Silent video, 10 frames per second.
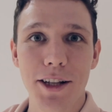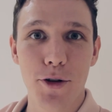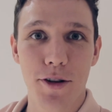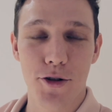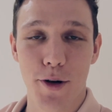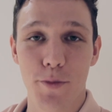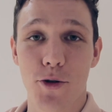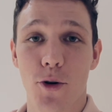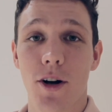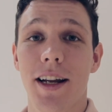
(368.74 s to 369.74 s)
to the shrimp
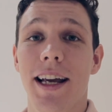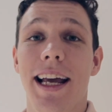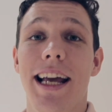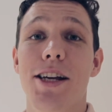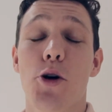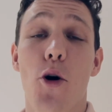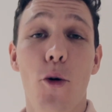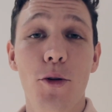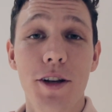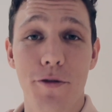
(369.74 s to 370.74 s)
squat is
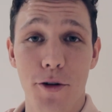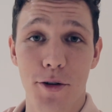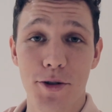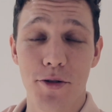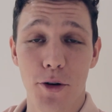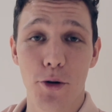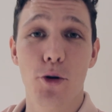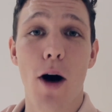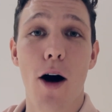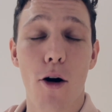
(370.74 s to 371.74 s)
only for those of you
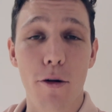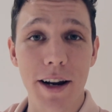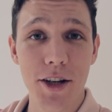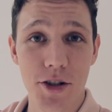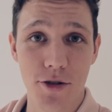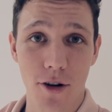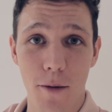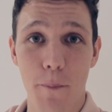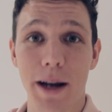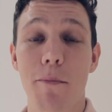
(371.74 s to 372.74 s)
who are already
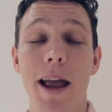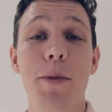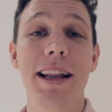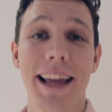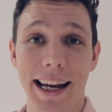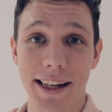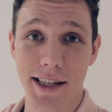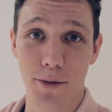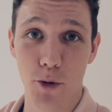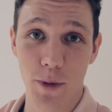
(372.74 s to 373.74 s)
strong but may be lacking
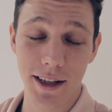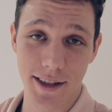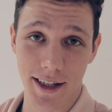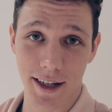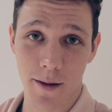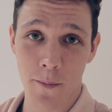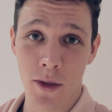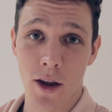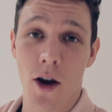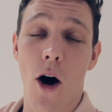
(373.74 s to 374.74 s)
some mobility.
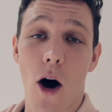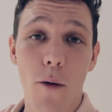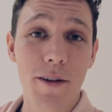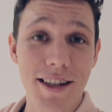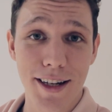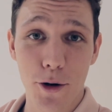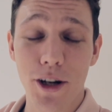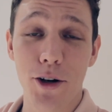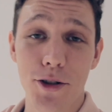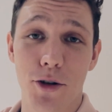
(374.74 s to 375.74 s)
Obviously,
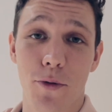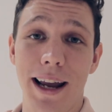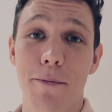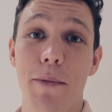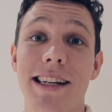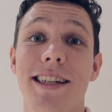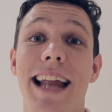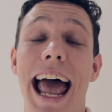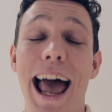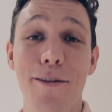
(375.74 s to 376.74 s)
holding on to weight makes it
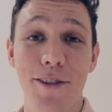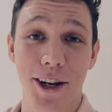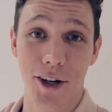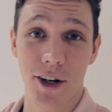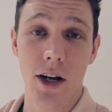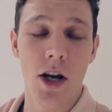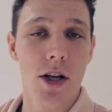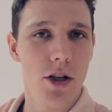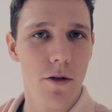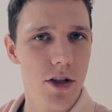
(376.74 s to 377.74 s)
heavier,
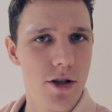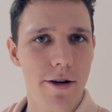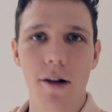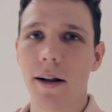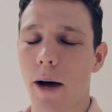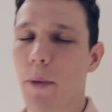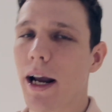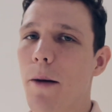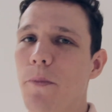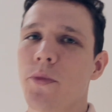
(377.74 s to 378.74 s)
so if you struggle
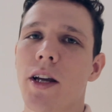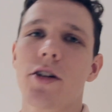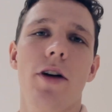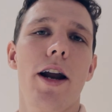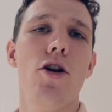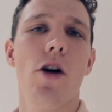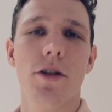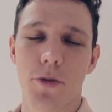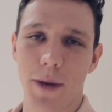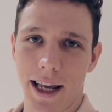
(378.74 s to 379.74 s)
coming up, try
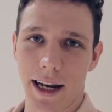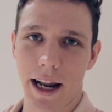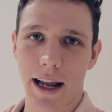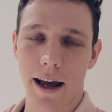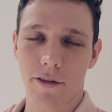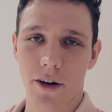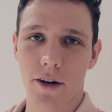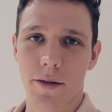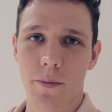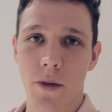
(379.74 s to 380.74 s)
not to make it any
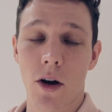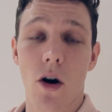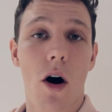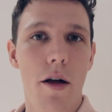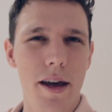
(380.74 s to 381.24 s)
heavier. On the